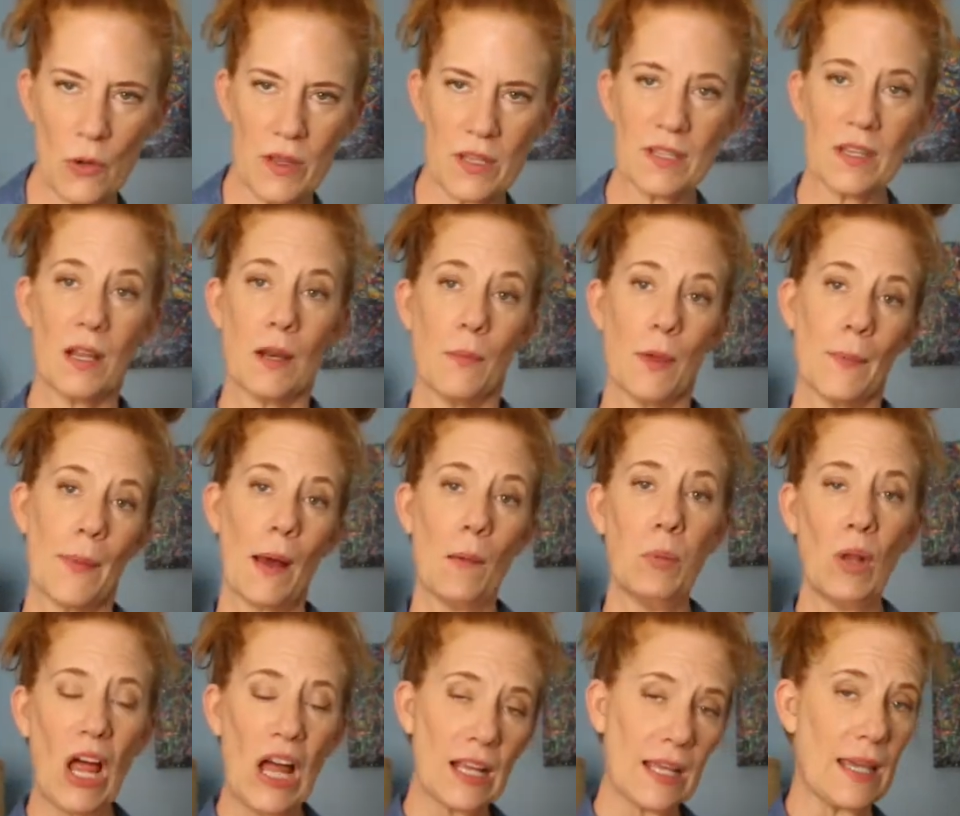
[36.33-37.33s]
this is going to be about
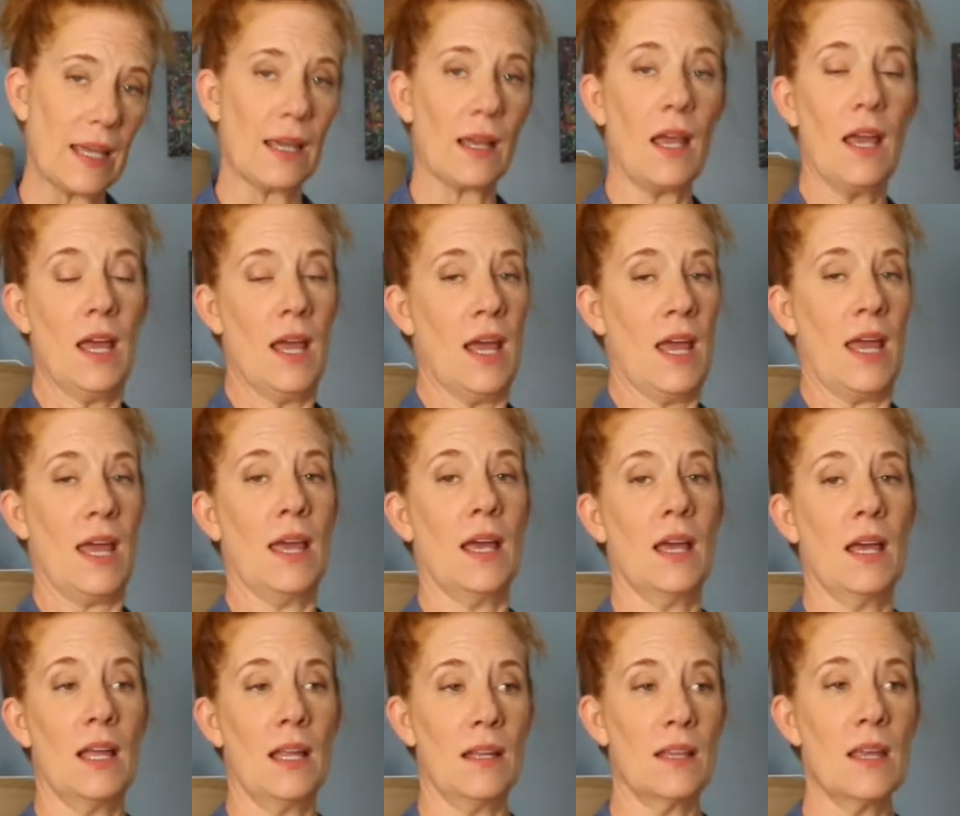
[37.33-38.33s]
blocking
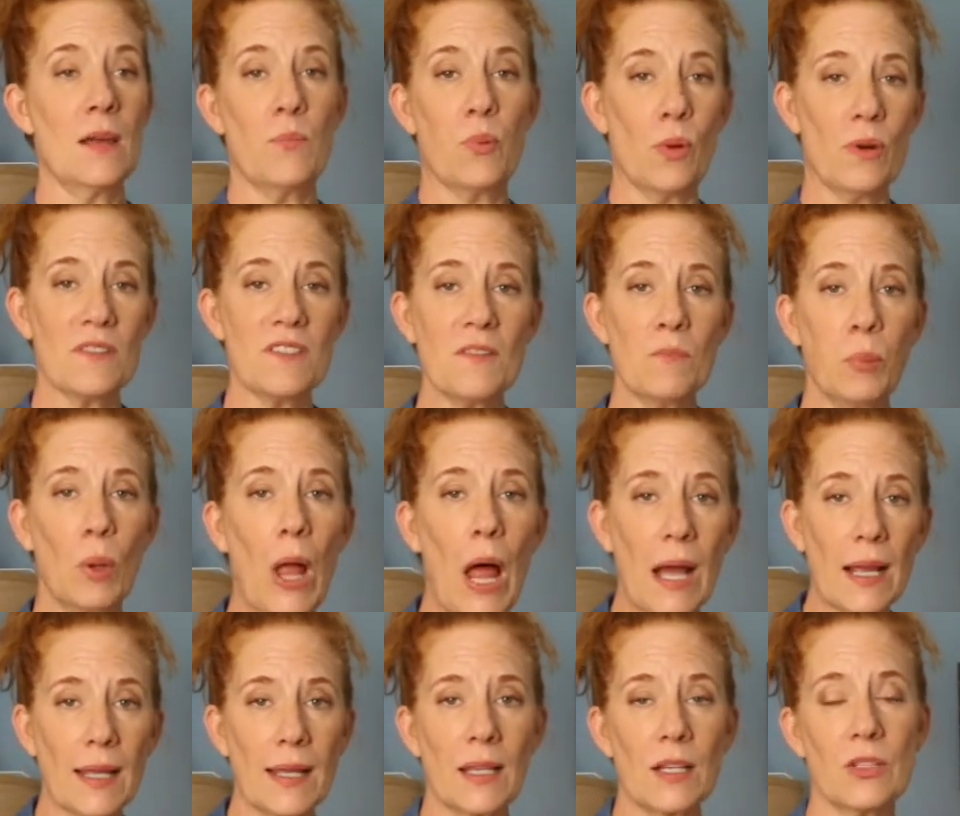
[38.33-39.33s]
and the importance of
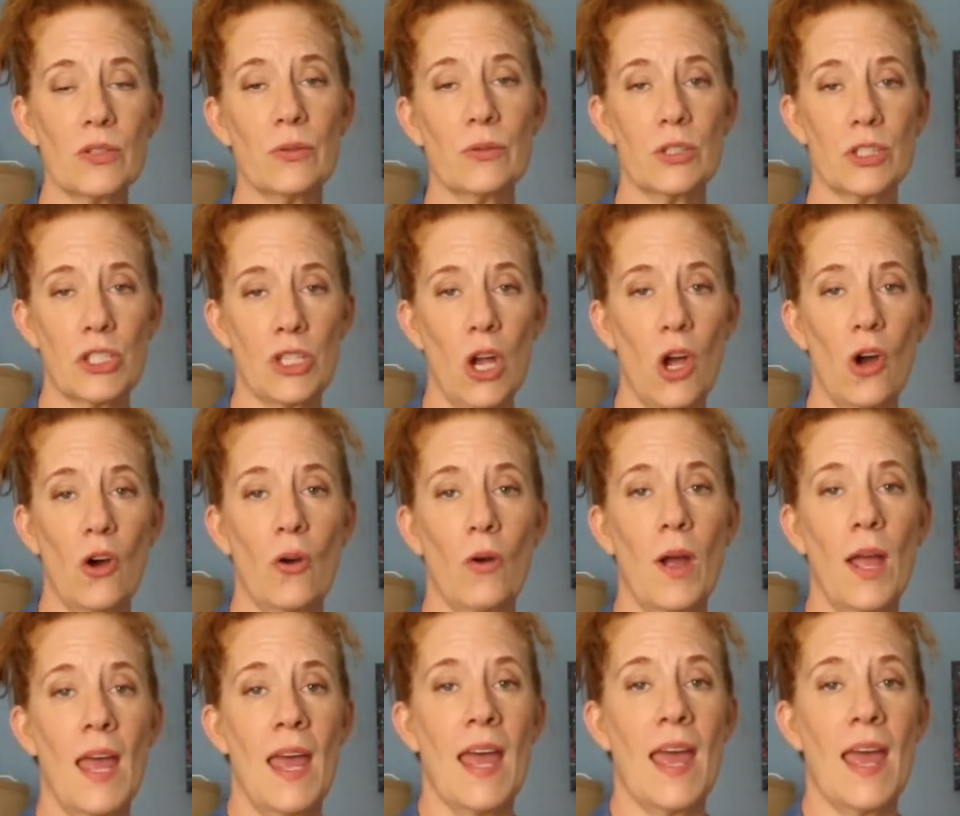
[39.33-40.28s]
blocking to a show.